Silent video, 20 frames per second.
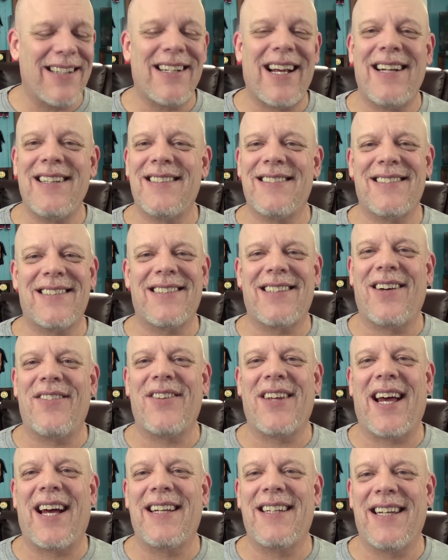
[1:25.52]
I, I just love
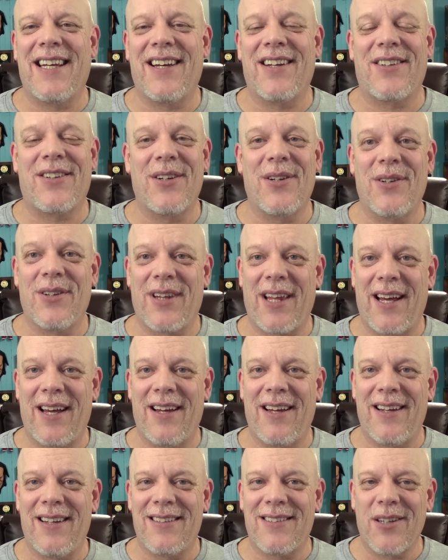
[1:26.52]
the idea too
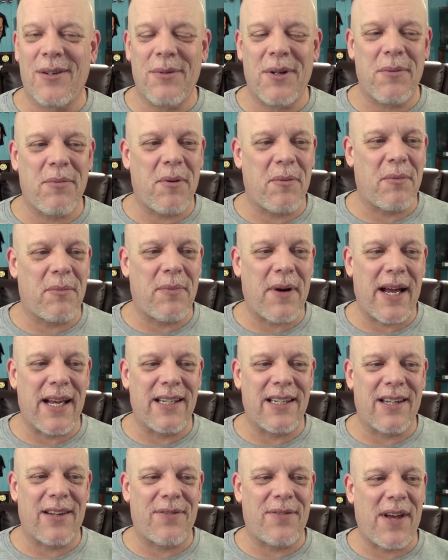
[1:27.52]
that so many people buy
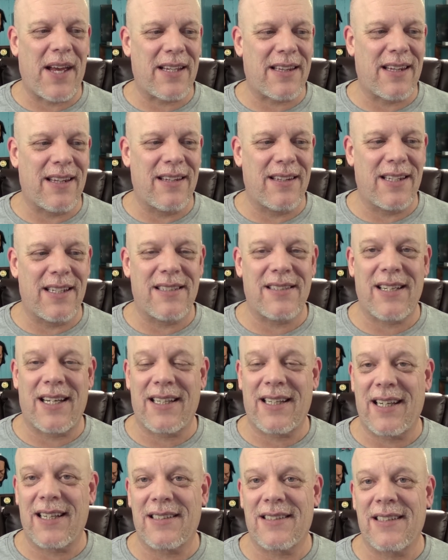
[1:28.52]
into the fact that these
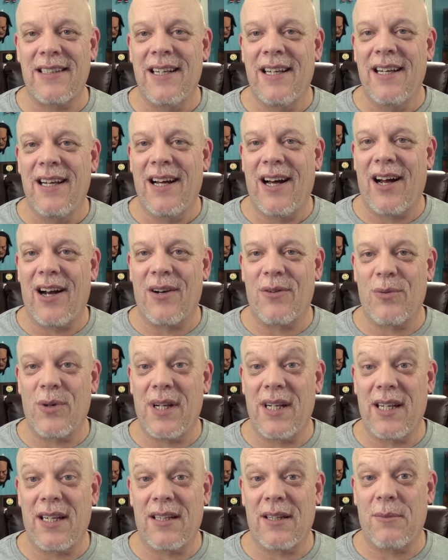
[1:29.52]
psychics are
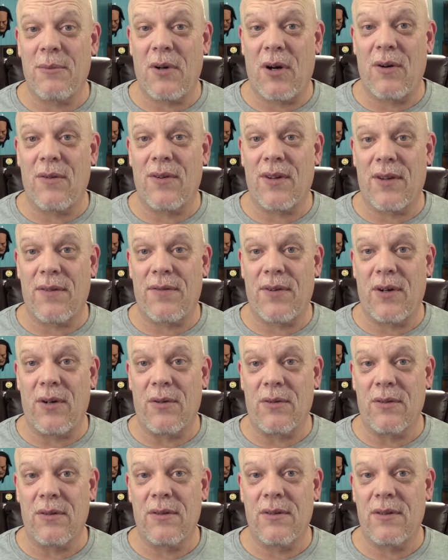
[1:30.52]
reading them over the
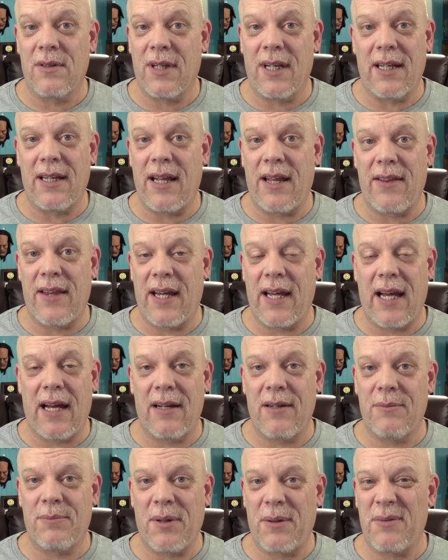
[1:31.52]
phone, they, and they ha-
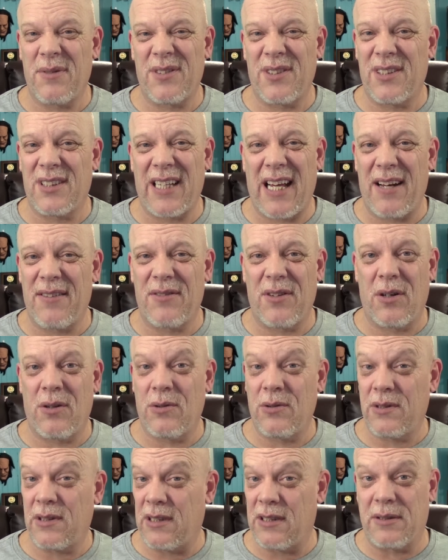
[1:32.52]
people just have
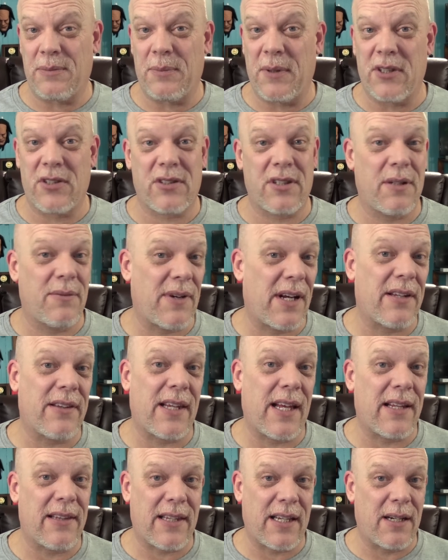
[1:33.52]
no suspicion about
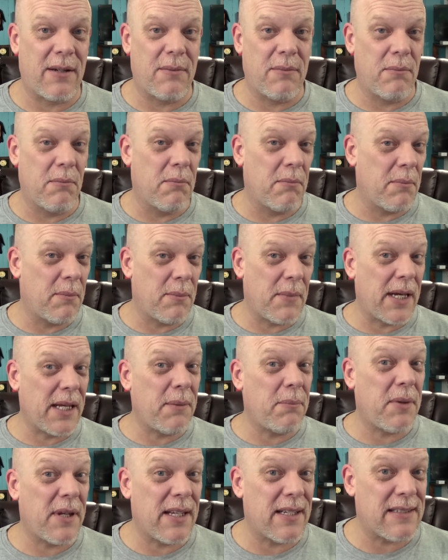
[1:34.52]
that that it
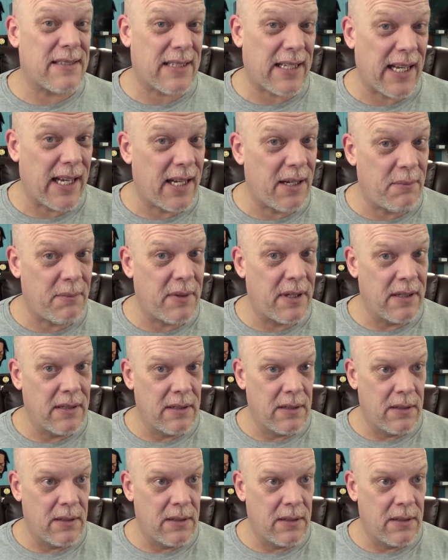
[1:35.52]
might be a scam.